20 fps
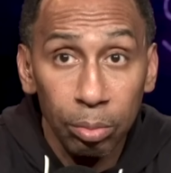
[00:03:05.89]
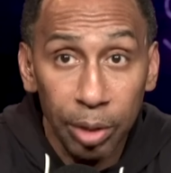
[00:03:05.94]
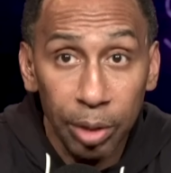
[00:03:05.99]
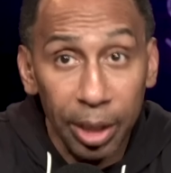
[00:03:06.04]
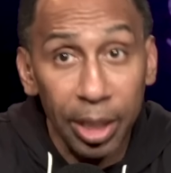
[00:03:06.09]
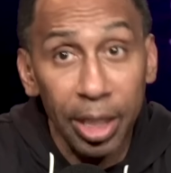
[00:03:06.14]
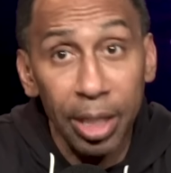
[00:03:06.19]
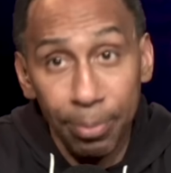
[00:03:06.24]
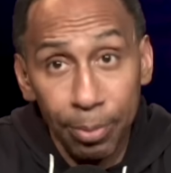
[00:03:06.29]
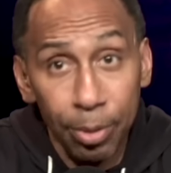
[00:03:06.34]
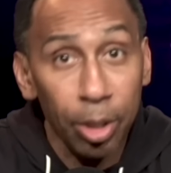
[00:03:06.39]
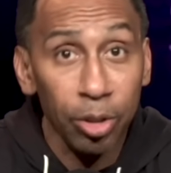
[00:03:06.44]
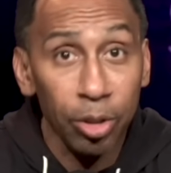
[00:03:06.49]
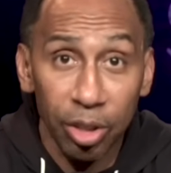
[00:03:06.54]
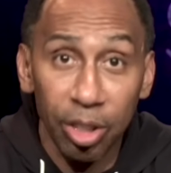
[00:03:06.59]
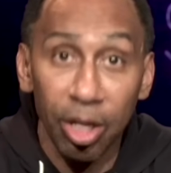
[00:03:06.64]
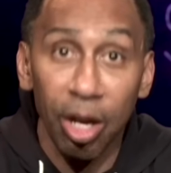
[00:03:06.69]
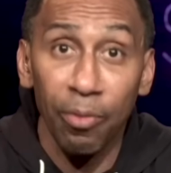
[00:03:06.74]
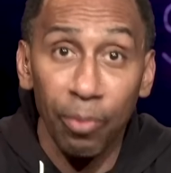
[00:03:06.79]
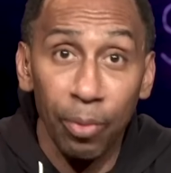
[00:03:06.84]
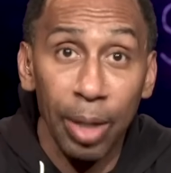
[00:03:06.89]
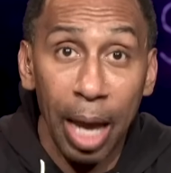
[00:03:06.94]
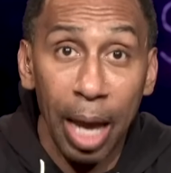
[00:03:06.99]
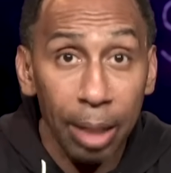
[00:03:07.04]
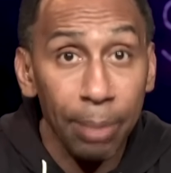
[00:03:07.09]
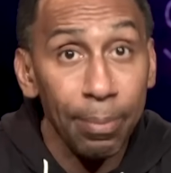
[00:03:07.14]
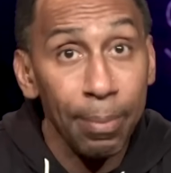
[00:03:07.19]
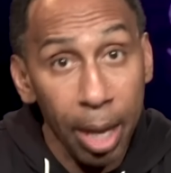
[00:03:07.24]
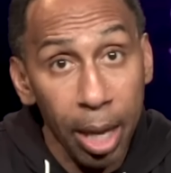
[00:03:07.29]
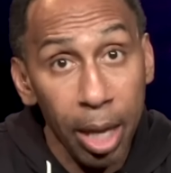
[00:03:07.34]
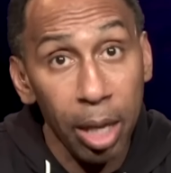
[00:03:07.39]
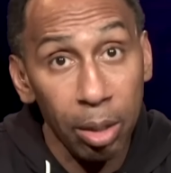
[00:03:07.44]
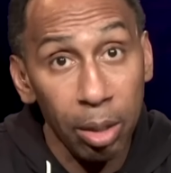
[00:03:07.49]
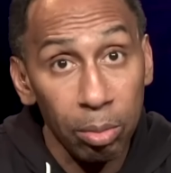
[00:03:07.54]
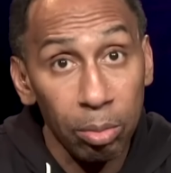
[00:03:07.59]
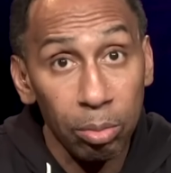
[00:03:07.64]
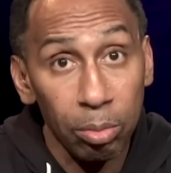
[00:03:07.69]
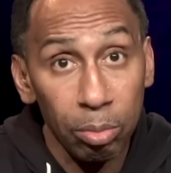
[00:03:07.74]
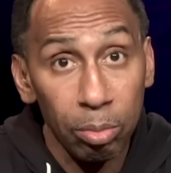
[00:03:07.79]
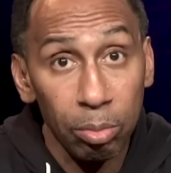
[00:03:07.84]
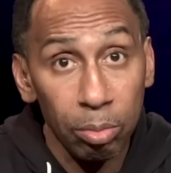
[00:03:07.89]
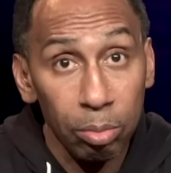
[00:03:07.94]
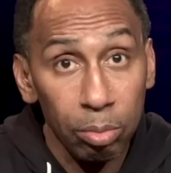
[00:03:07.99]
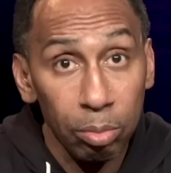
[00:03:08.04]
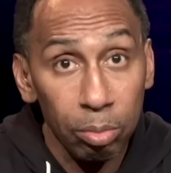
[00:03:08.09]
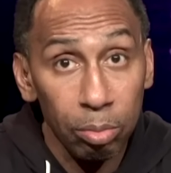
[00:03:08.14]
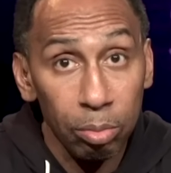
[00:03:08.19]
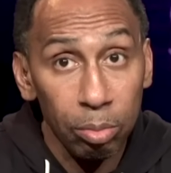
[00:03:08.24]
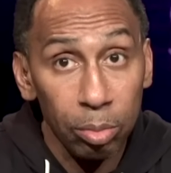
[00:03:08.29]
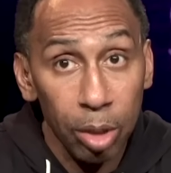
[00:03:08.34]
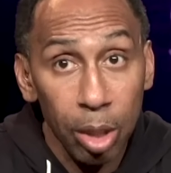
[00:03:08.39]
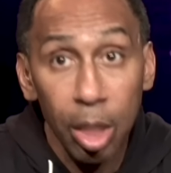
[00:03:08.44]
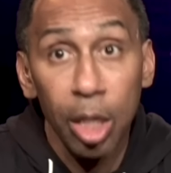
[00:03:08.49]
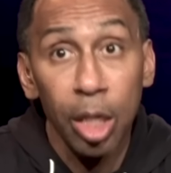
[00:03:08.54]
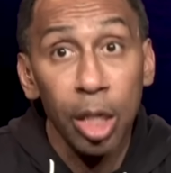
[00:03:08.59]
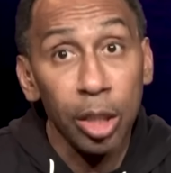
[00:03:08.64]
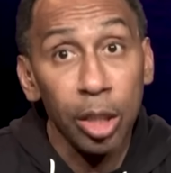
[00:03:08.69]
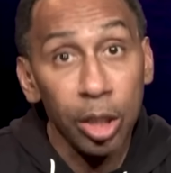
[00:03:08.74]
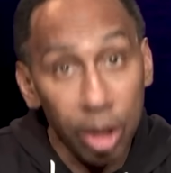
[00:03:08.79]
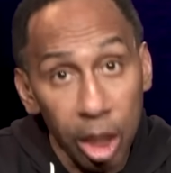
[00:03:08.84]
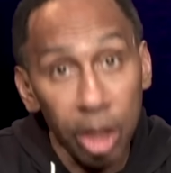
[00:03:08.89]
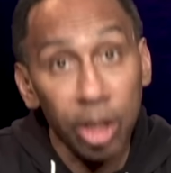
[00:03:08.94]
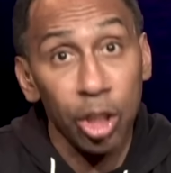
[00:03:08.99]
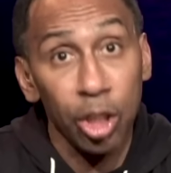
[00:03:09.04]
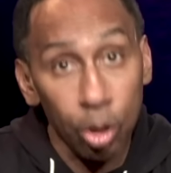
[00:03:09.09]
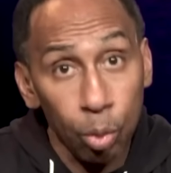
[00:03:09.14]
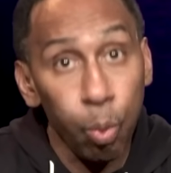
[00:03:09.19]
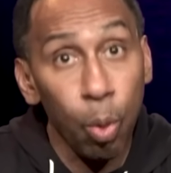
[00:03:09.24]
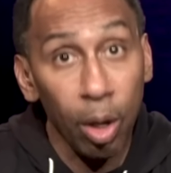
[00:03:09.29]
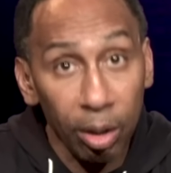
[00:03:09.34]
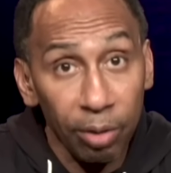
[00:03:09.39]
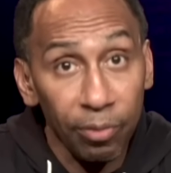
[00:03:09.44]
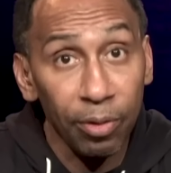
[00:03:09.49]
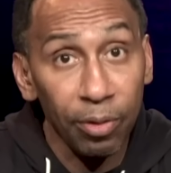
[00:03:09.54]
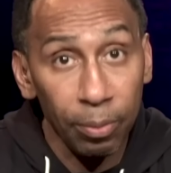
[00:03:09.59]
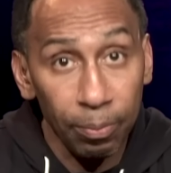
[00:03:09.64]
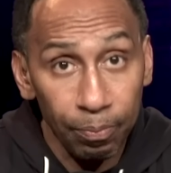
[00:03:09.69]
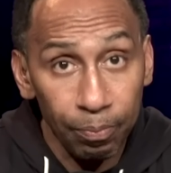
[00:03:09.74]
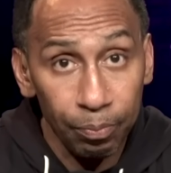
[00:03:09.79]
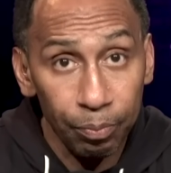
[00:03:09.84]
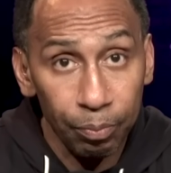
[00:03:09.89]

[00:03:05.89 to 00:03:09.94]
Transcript: To keep yourself without a man. This is one of them.